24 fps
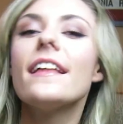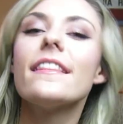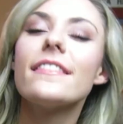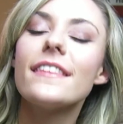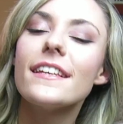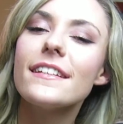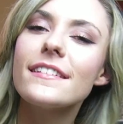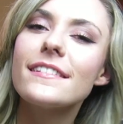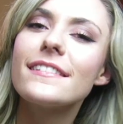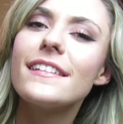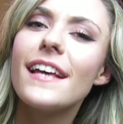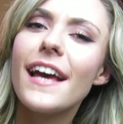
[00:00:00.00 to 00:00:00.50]

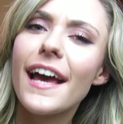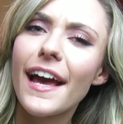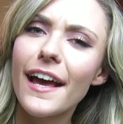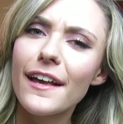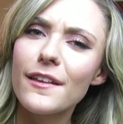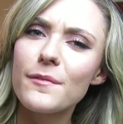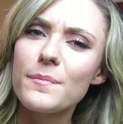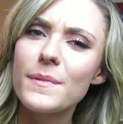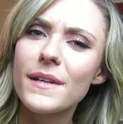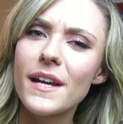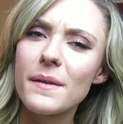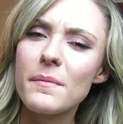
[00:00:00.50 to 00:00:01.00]
This
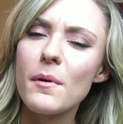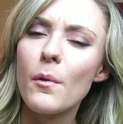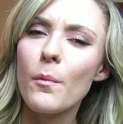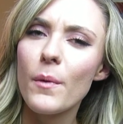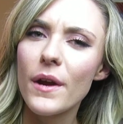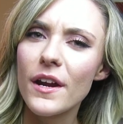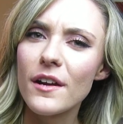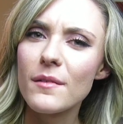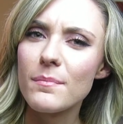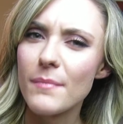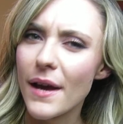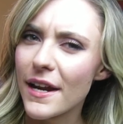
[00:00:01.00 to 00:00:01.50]
has become a
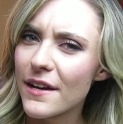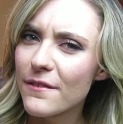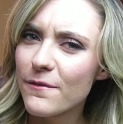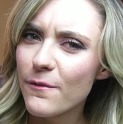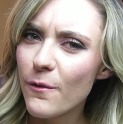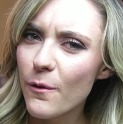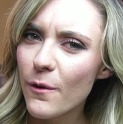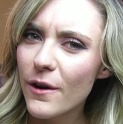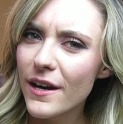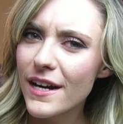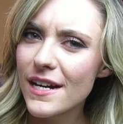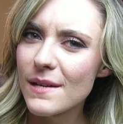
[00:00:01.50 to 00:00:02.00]
weird
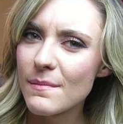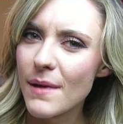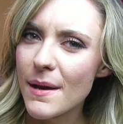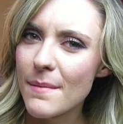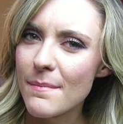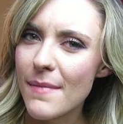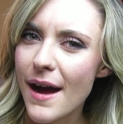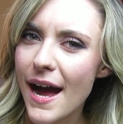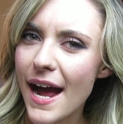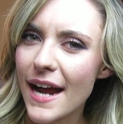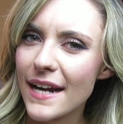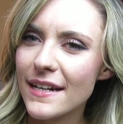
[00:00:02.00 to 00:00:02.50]
metaphor in my
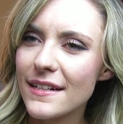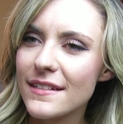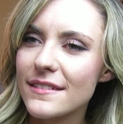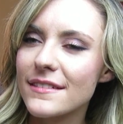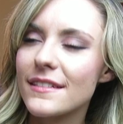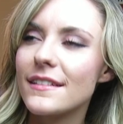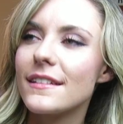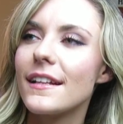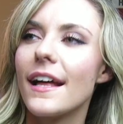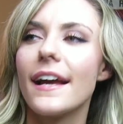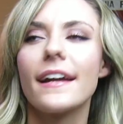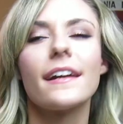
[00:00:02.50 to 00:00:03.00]
mind
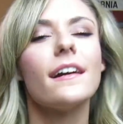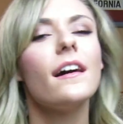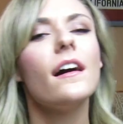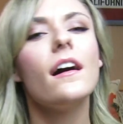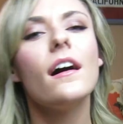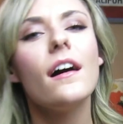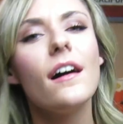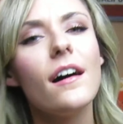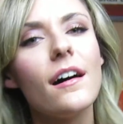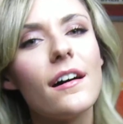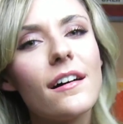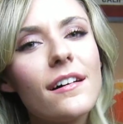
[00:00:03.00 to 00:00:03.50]
to like,
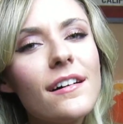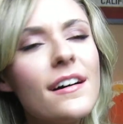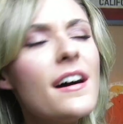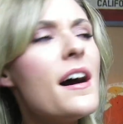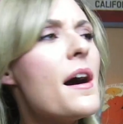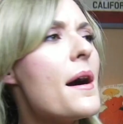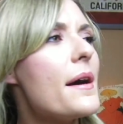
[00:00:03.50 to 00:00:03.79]
oh,